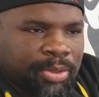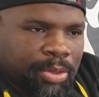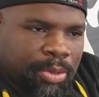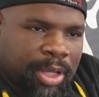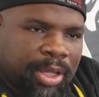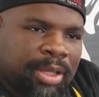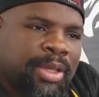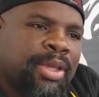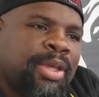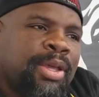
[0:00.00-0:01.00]
Okay.
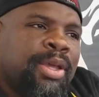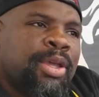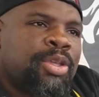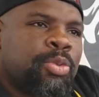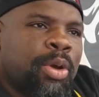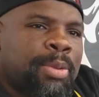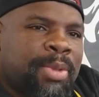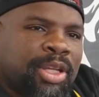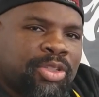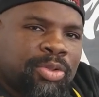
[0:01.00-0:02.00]
You want to
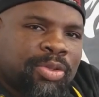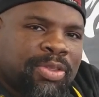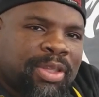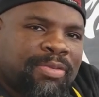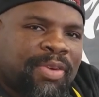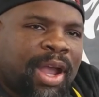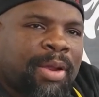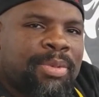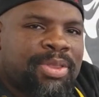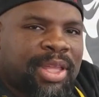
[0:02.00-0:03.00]
make sure that the
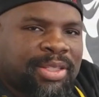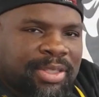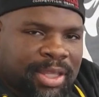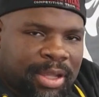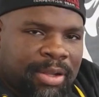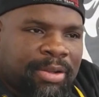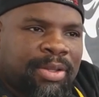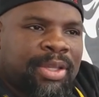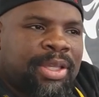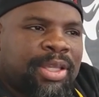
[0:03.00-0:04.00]
environment that's there
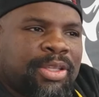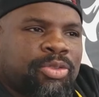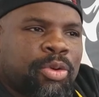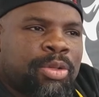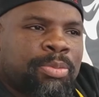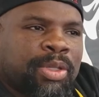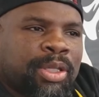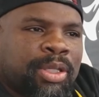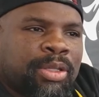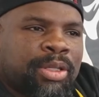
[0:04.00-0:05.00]
is going to
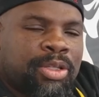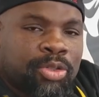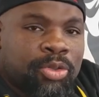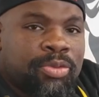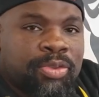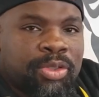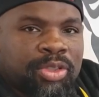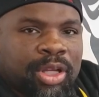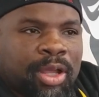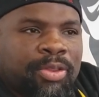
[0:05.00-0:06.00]
be conducive to your
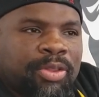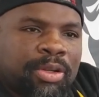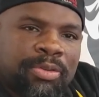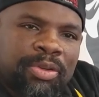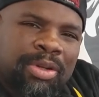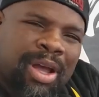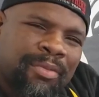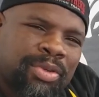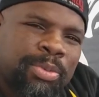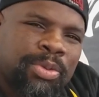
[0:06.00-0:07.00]
child, that they're going to feel
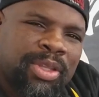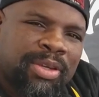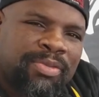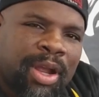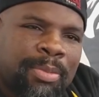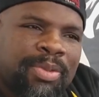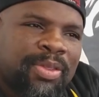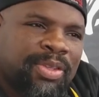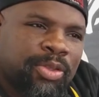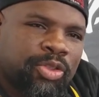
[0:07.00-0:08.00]
comfortable in the environment,
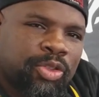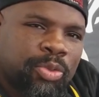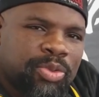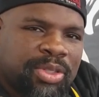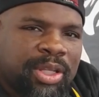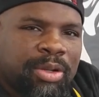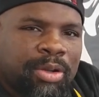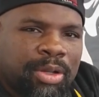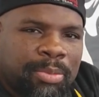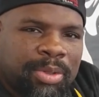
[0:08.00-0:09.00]
that the other students there are
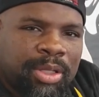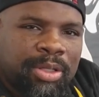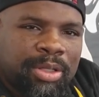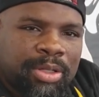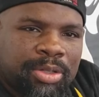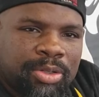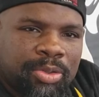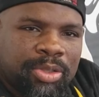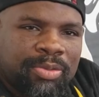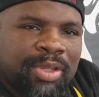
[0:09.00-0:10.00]
going to be
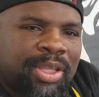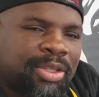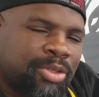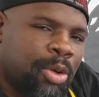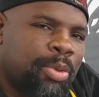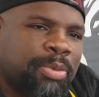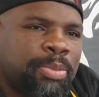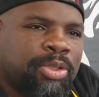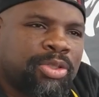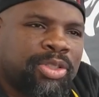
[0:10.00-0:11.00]
conducive. You don't want to
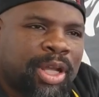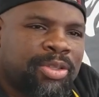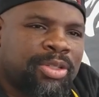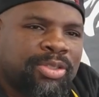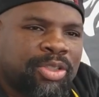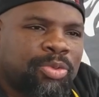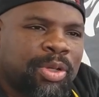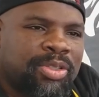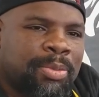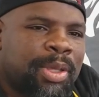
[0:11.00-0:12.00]
put your child in a
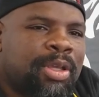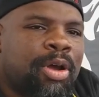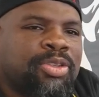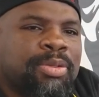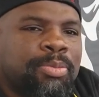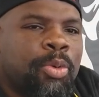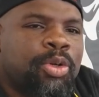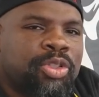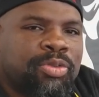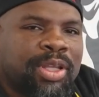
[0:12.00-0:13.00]
situation that may cause them more
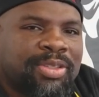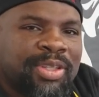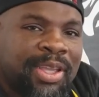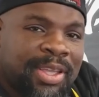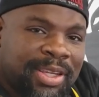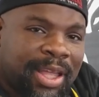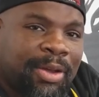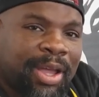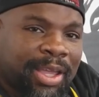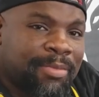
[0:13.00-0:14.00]
stress.
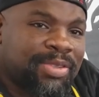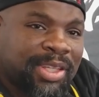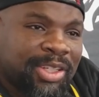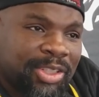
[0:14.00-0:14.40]
Now, I emphasize